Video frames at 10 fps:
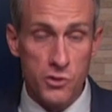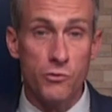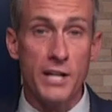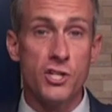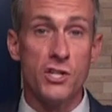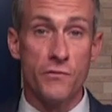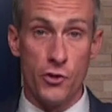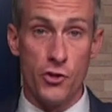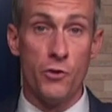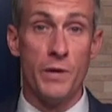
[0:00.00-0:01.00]
stretches
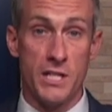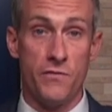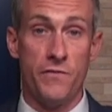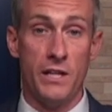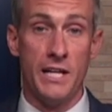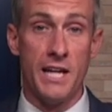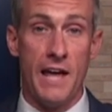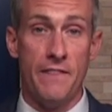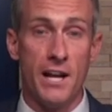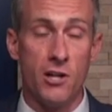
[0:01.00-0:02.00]
further when it's
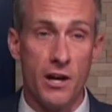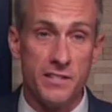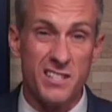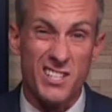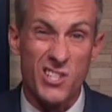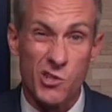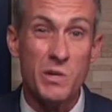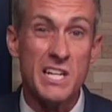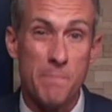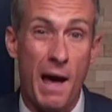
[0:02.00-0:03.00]
filling, and that causes it to
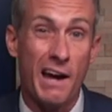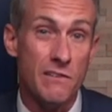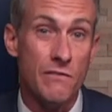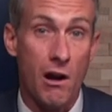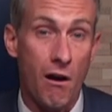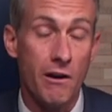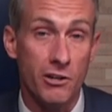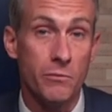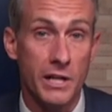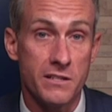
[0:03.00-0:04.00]
squeeze back even
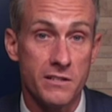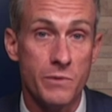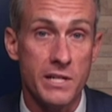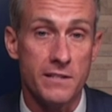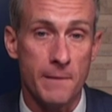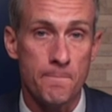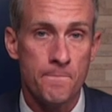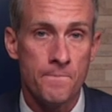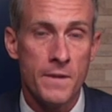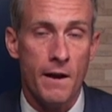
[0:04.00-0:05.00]
harder when it's squeezing.